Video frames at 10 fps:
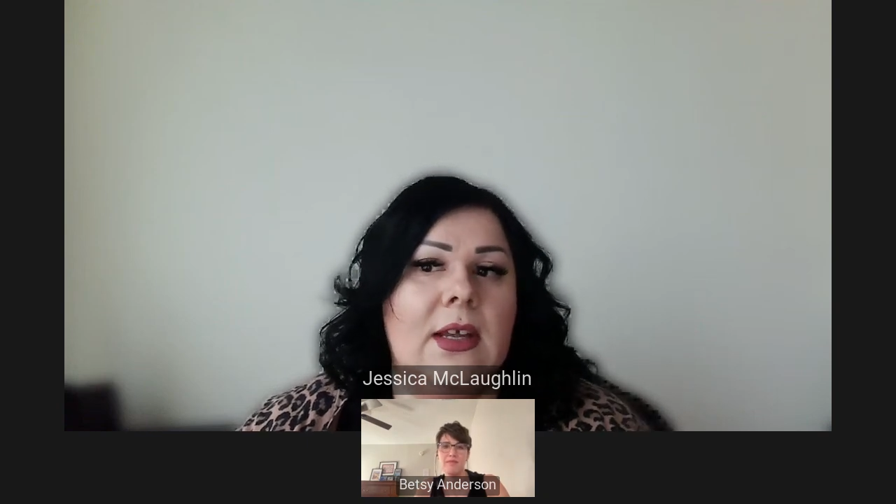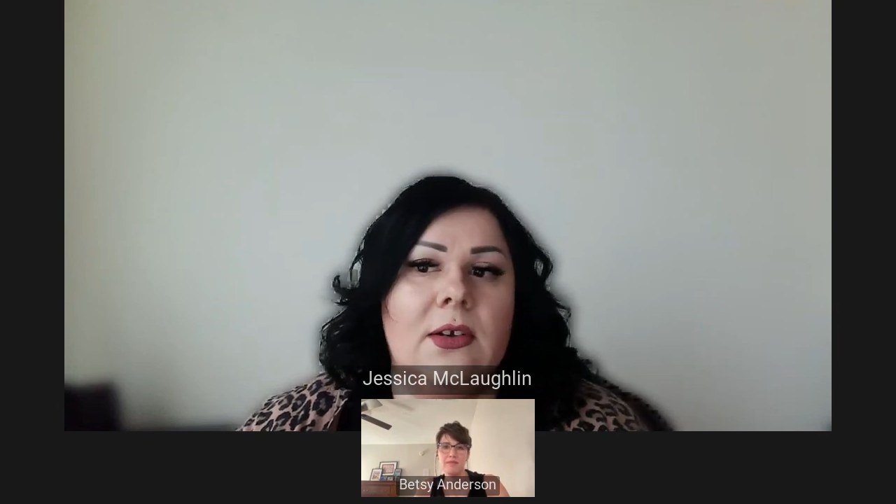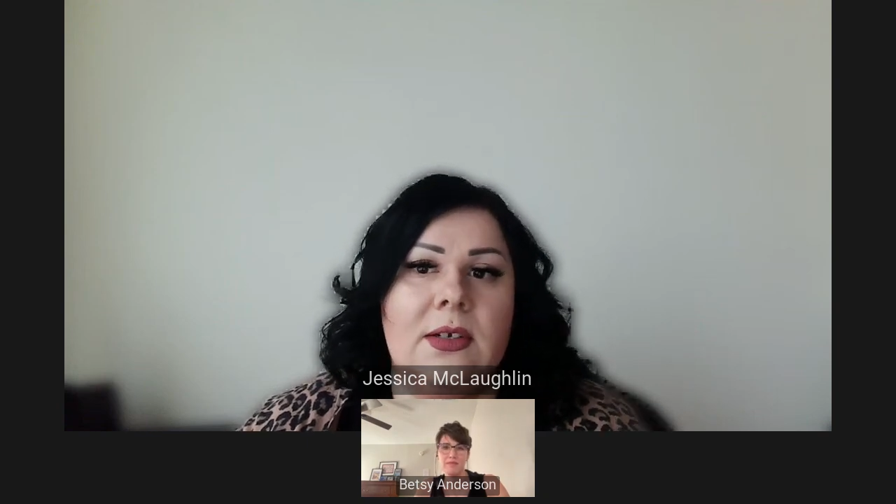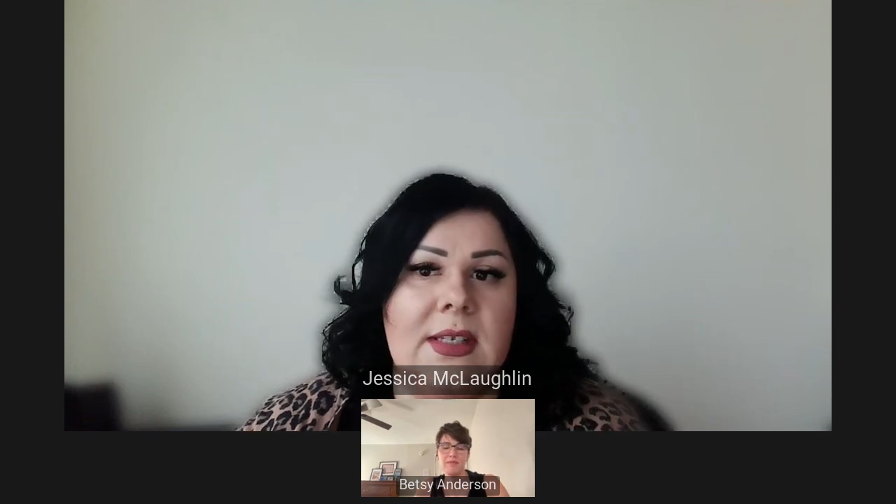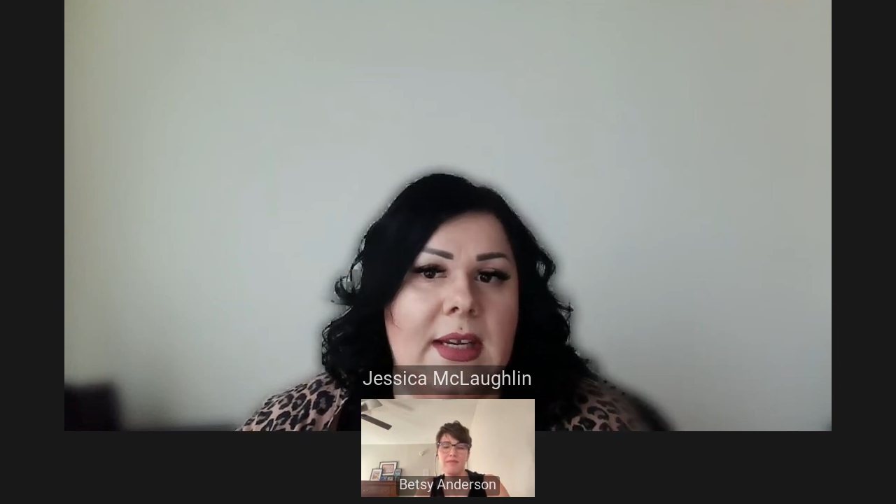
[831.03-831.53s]
and
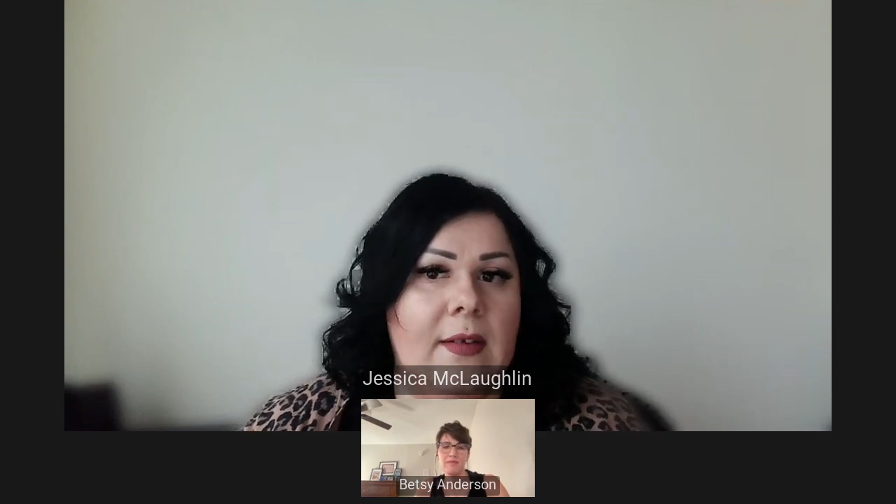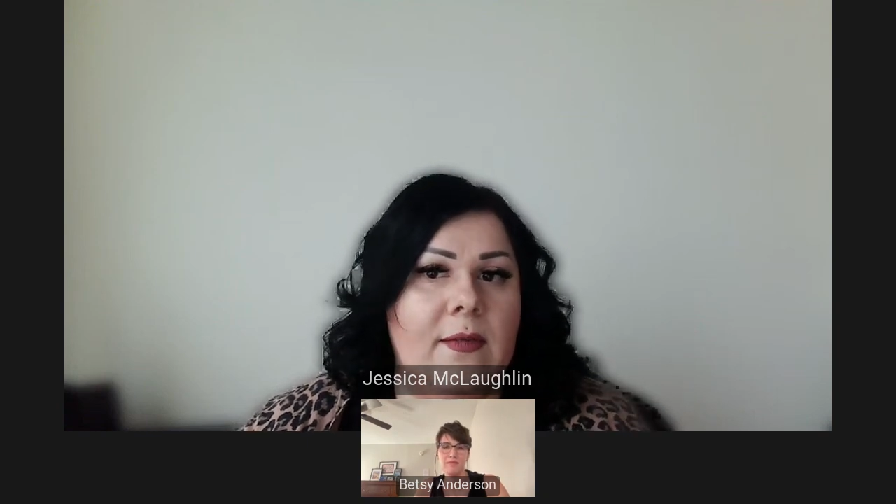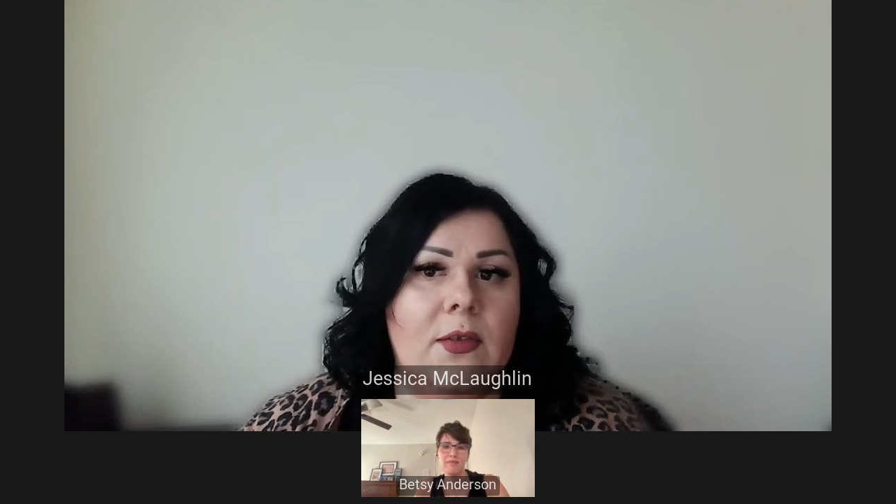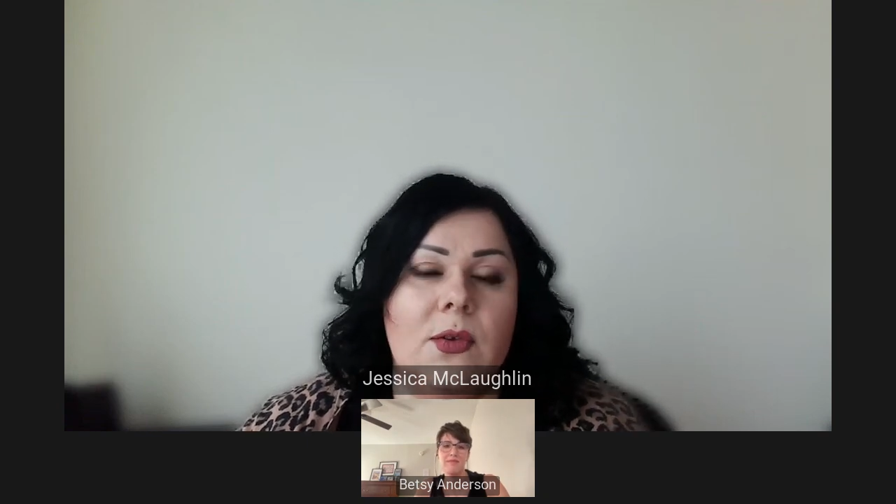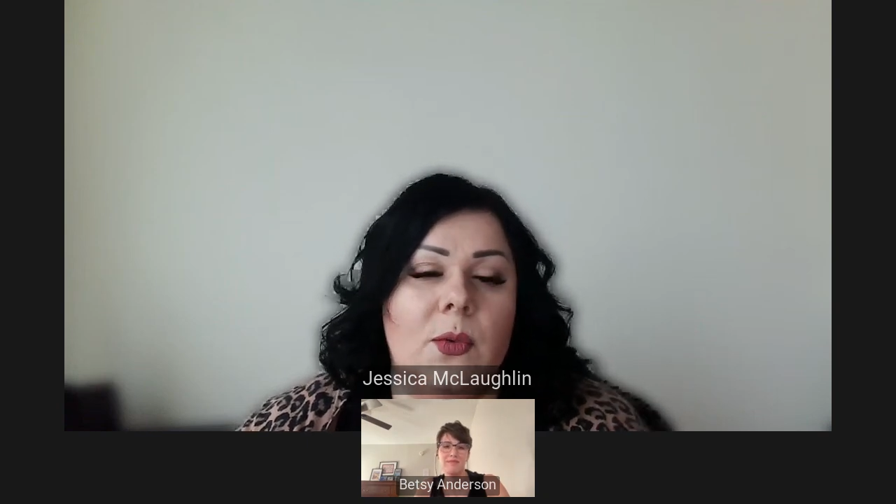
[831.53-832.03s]
our
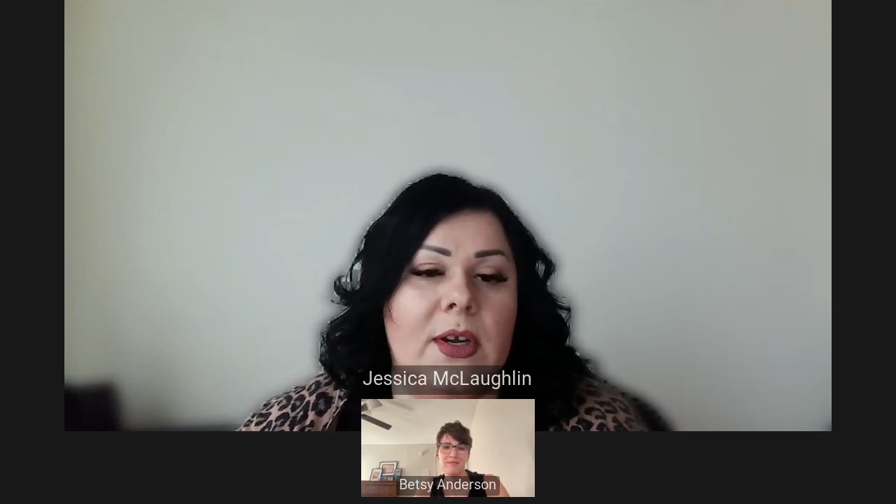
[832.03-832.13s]
staff those